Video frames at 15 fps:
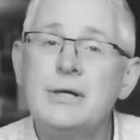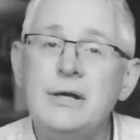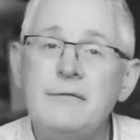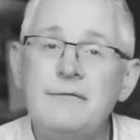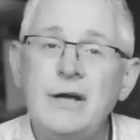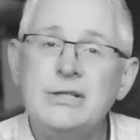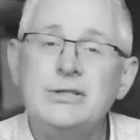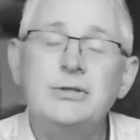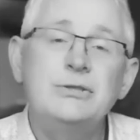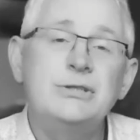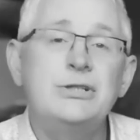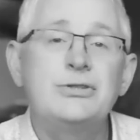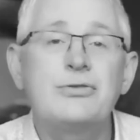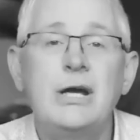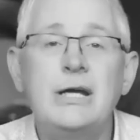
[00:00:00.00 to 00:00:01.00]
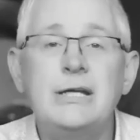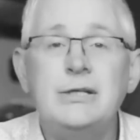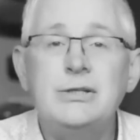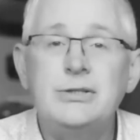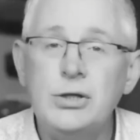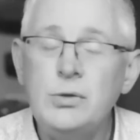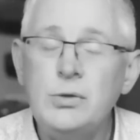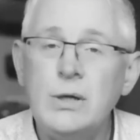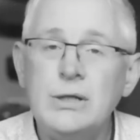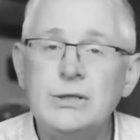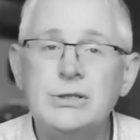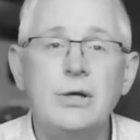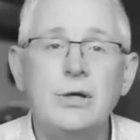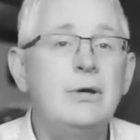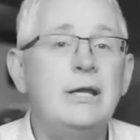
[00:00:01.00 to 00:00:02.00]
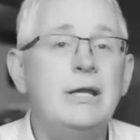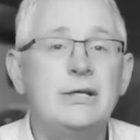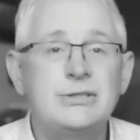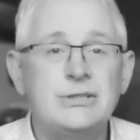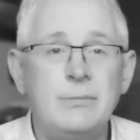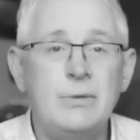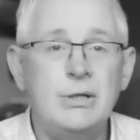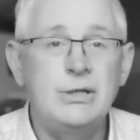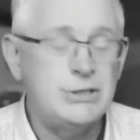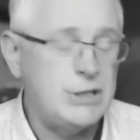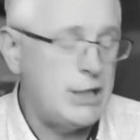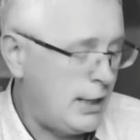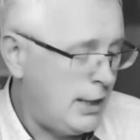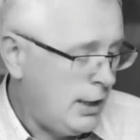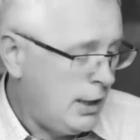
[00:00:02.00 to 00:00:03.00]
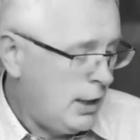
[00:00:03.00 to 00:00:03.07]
going to invest using Trading 212 in a similar share.